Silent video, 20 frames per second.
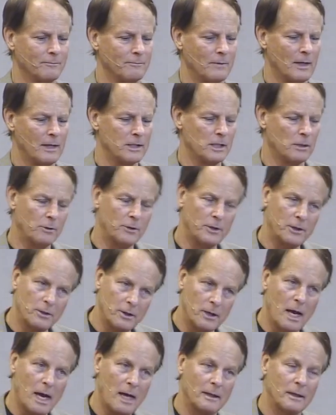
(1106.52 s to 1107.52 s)
I said, well, then you're
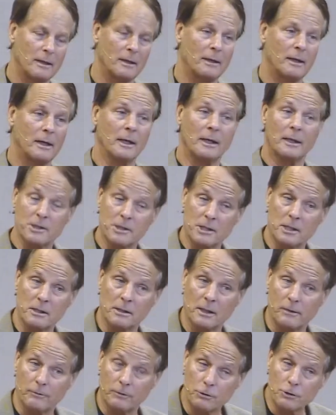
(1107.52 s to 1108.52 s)
not a
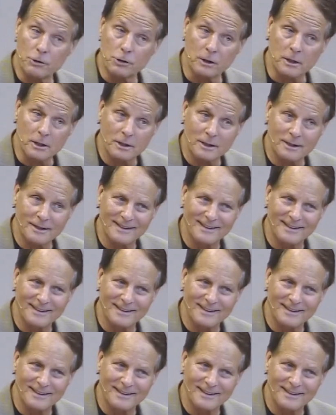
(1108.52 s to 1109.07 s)
consistent evolutionist.